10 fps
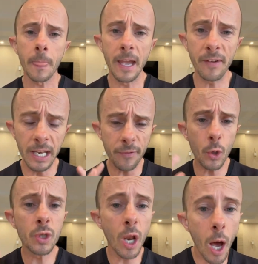If any of
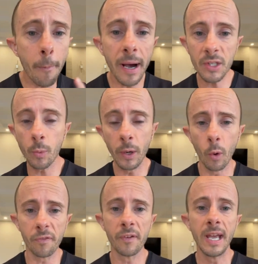those alarm bells went
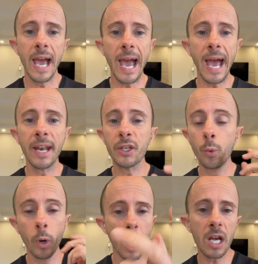off and you
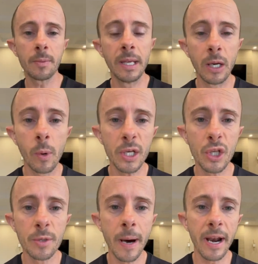want to ask me any
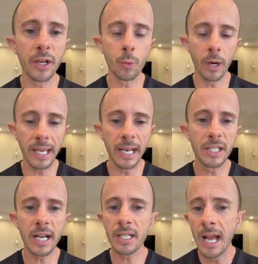questions about it, you want to get in
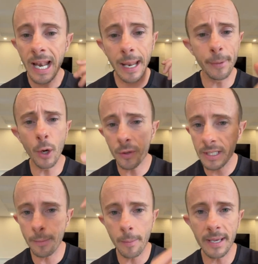touch, let me know.
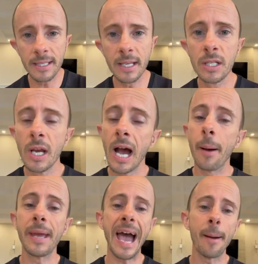Send me a message. I'll
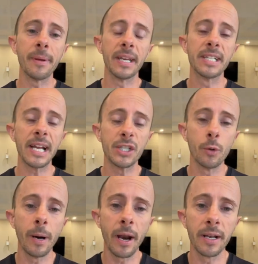be happy to chat to you
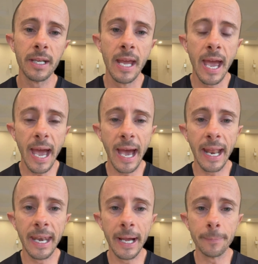about it.
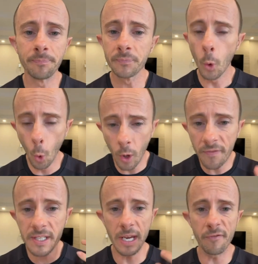And all of
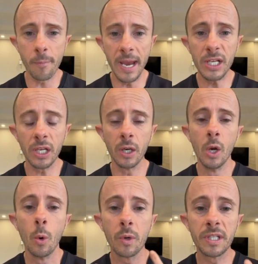this information
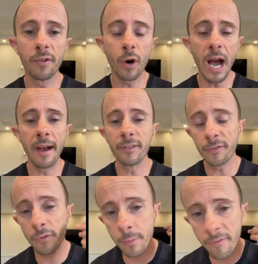was derived
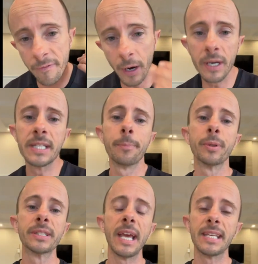from a very simple
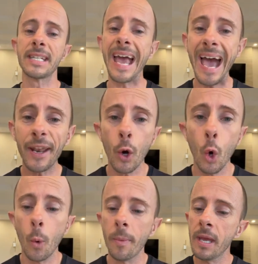test at
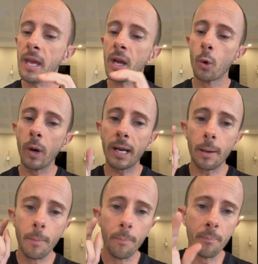home.
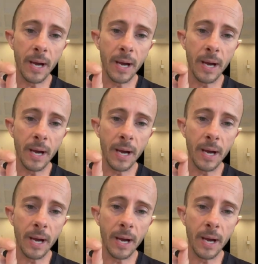Quick